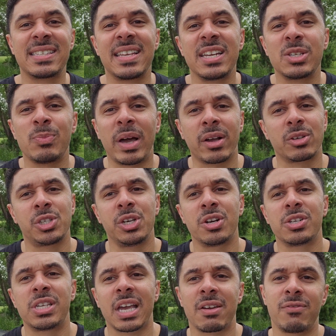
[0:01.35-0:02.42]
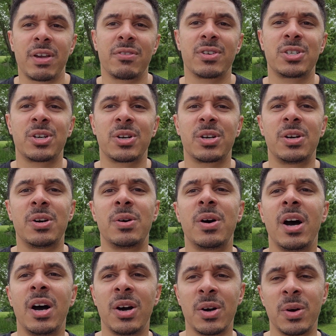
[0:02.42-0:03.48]
It is Michael Shear, your second favorite Turo
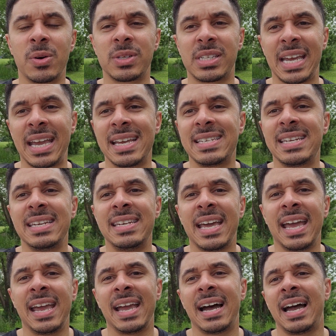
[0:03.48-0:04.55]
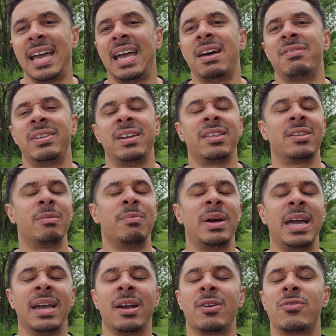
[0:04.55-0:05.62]
host, and today I have another
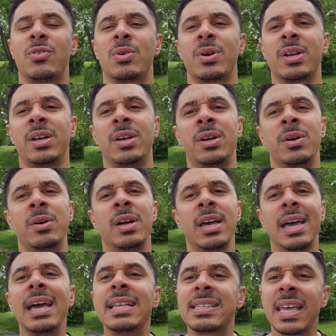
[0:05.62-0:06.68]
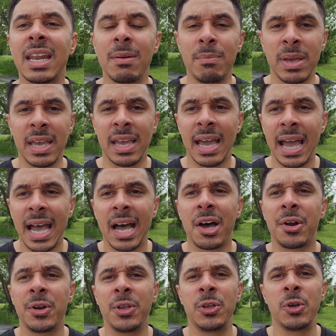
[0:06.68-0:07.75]
banger for you. It's gonna be how
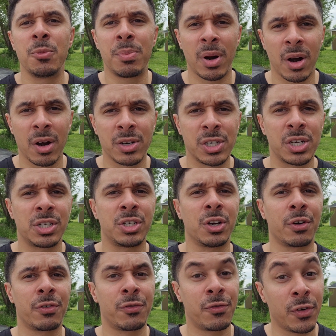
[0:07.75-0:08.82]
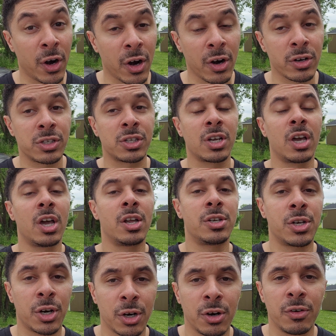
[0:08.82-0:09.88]
do you purchase your first
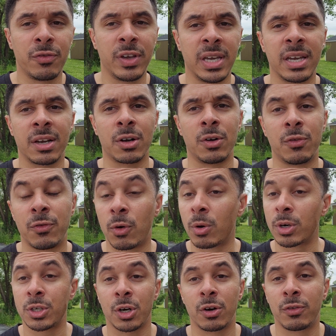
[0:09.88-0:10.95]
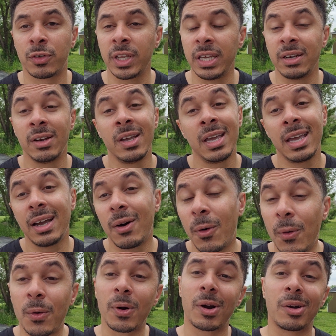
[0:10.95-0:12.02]
Turo vehicle for Turo fleet,
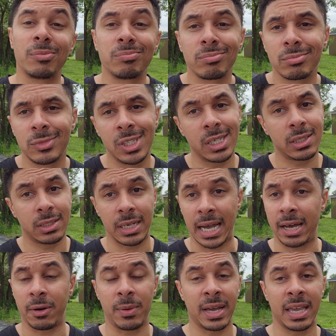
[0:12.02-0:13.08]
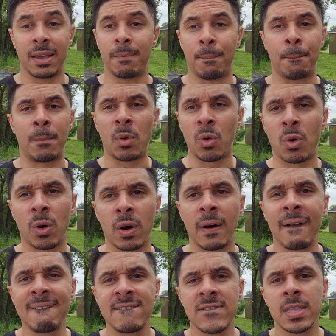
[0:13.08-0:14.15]
or just how do I get more
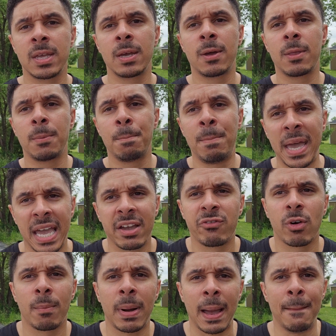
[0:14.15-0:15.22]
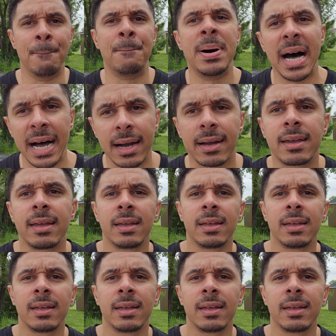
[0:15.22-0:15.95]
bang for my buck?